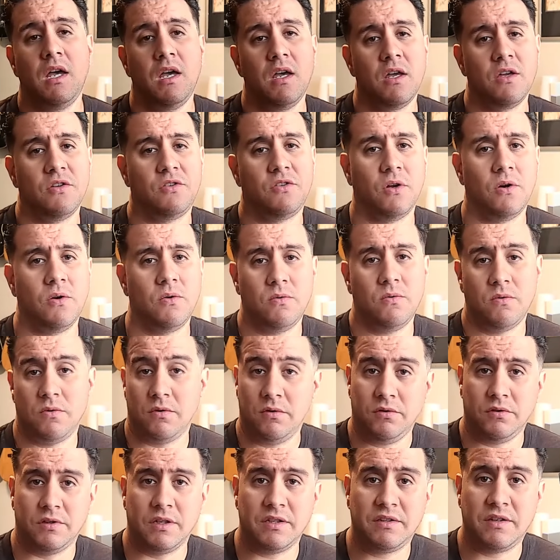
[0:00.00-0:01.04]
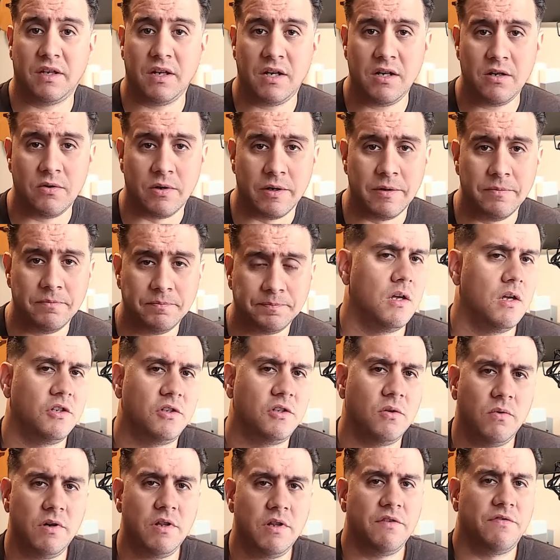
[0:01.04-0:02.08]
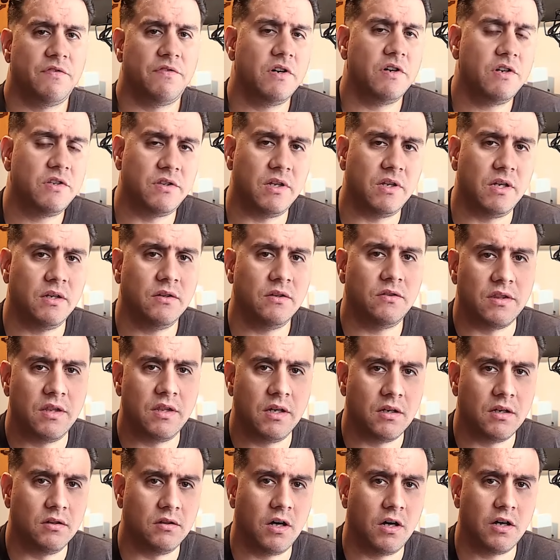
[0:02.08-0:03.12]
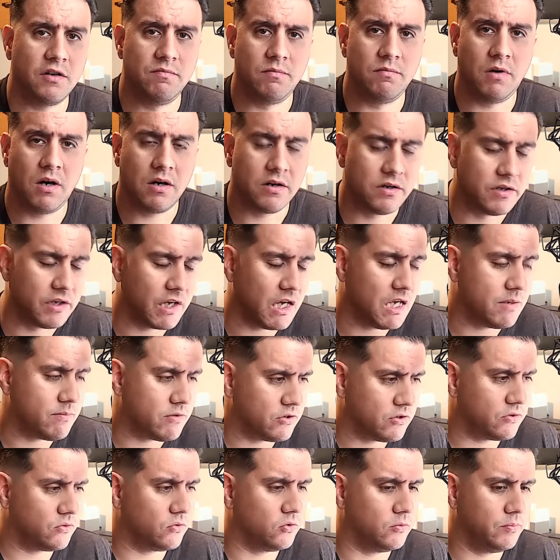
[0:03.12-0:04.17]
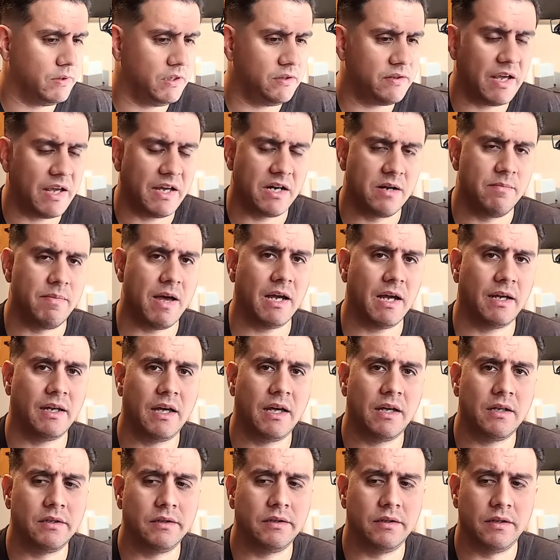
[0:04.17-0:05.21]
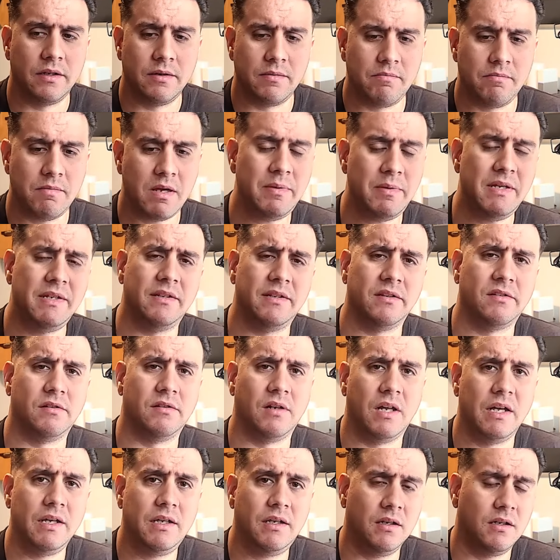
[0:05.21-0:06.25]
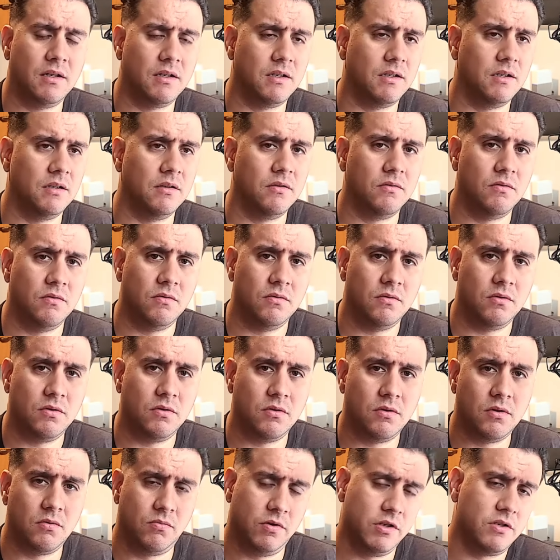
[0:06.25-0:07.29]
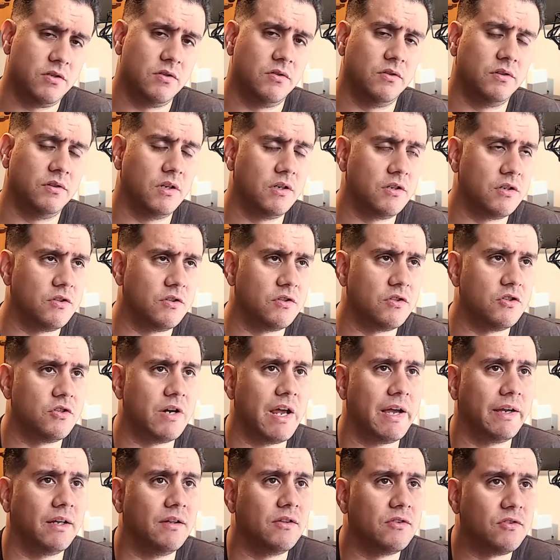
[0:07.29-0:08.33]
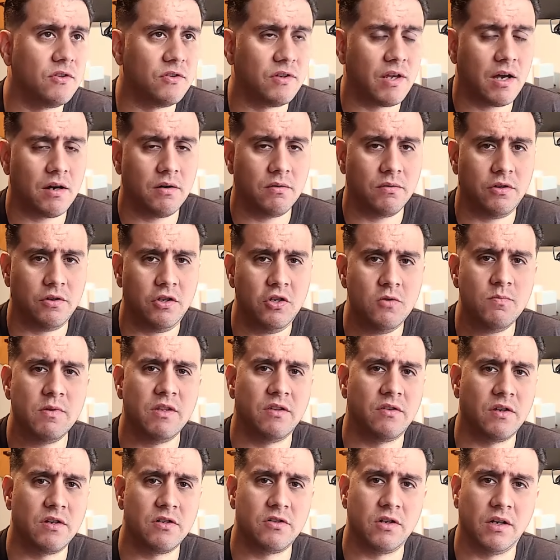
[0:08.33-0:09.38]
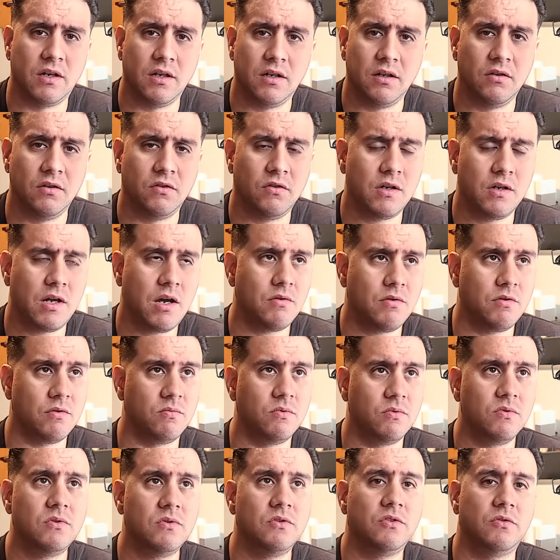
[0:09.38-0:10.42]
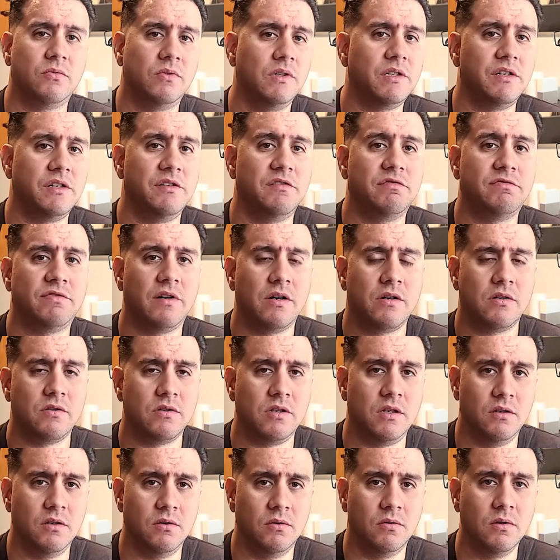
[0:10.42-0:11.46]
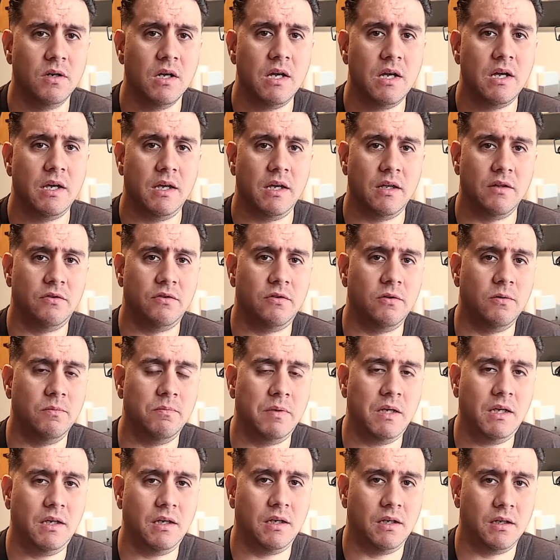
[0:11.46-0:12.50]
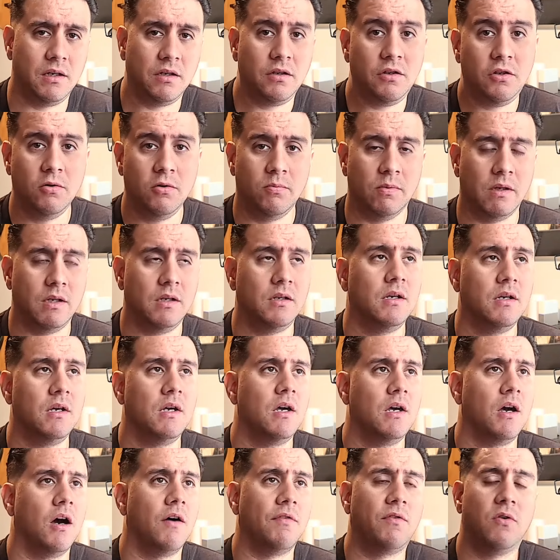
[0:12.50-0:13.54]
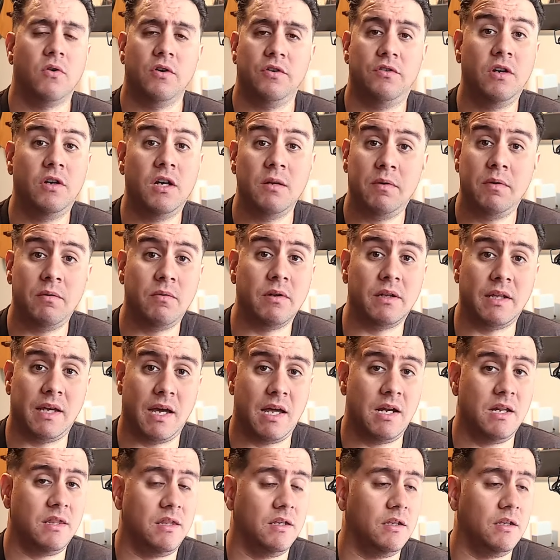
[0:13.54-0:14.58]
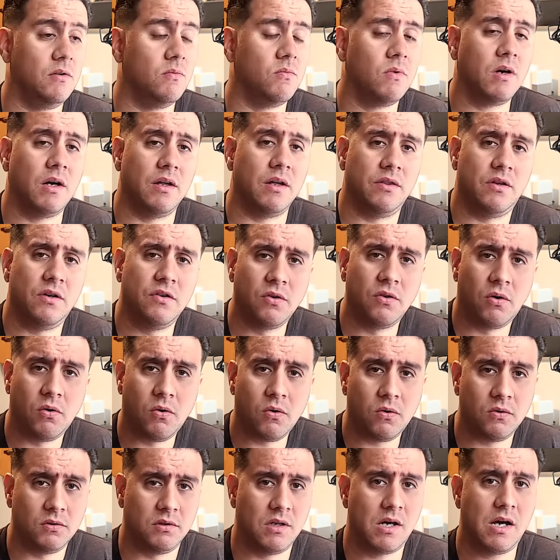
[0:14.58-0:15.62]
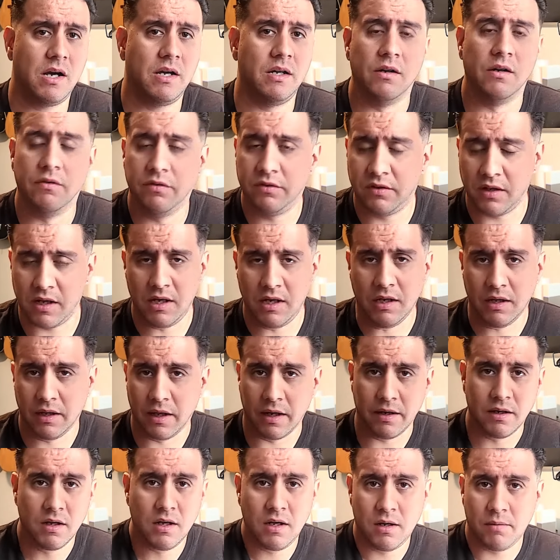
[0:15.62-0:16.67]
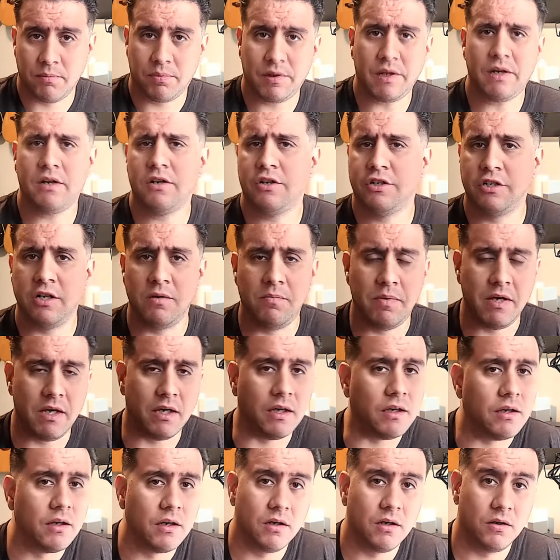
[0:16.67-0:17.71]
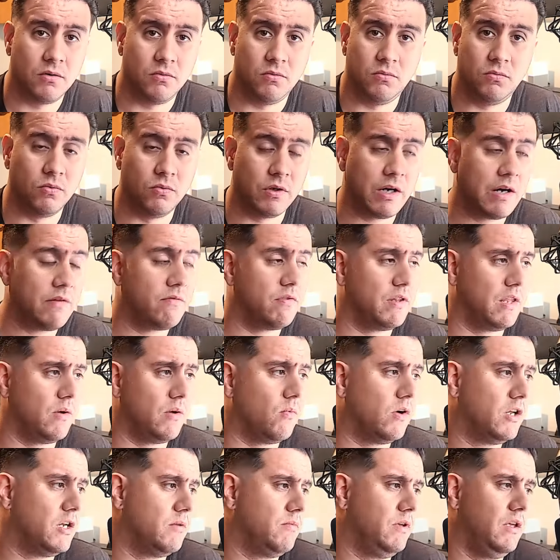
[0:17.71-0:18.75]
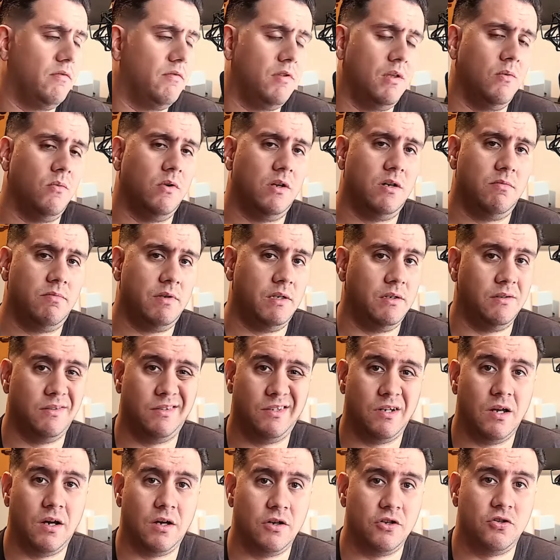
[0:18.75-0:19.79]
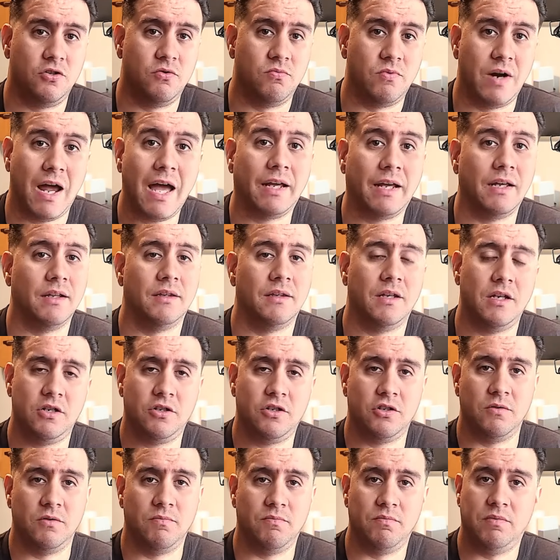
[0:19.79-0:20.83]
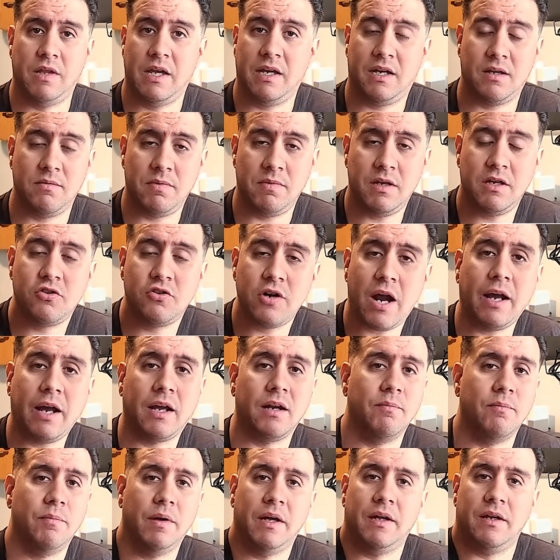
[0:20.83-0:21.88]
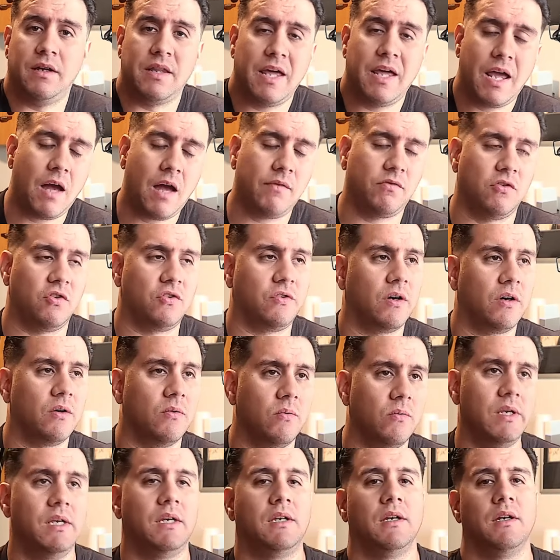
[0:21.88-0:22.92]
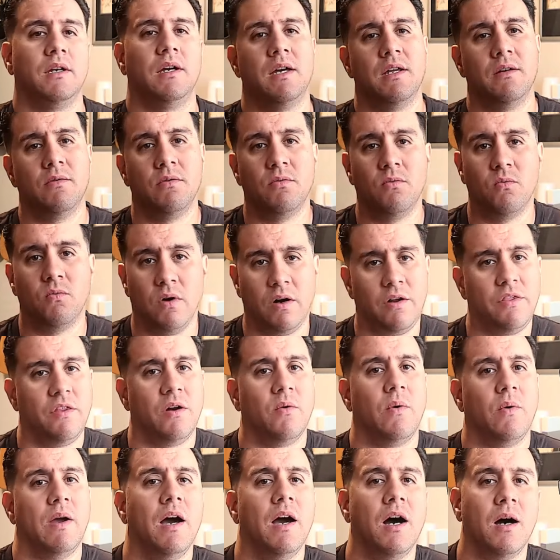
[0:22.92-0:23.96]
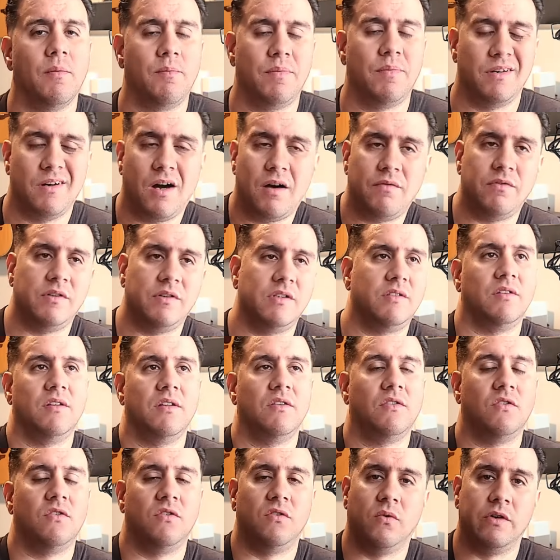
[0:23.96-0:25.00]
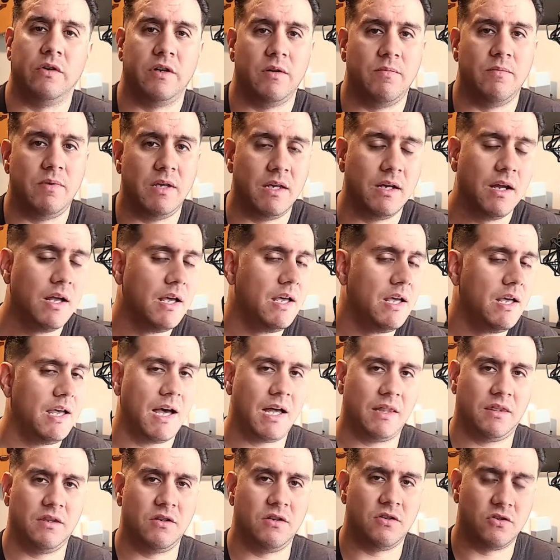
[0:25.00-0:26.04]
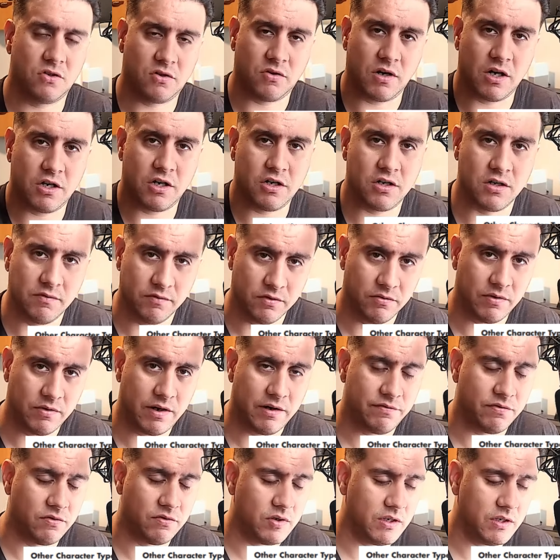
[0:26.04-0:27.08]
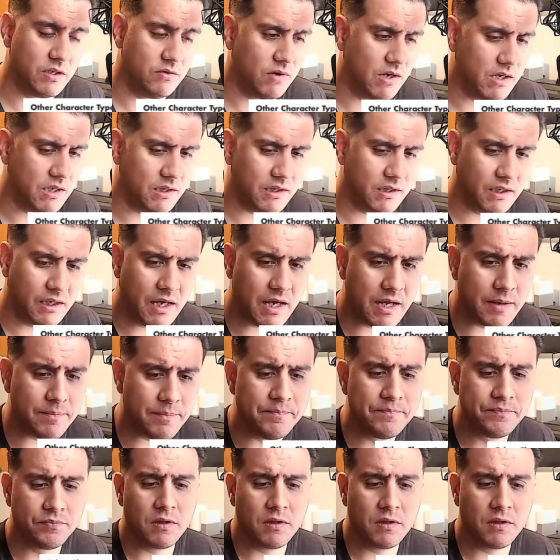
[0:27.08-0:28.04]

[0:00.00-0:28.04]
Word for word: So, let's get into it. So, one of the first things I think a lot of modern gamers will be taken aback at and maybe dislike in original Dungeons and Dragons is how human centric it is and how the rules really funnel you into being a human. Of course, you can be really anything you want. There's a whole line of saying that players should be whatever they want to be. If they want to be a, a dragon, they should they can be a dragon, but they have to start weak and work their way up. And obviously this is going to be at the discretion of the referee running the game.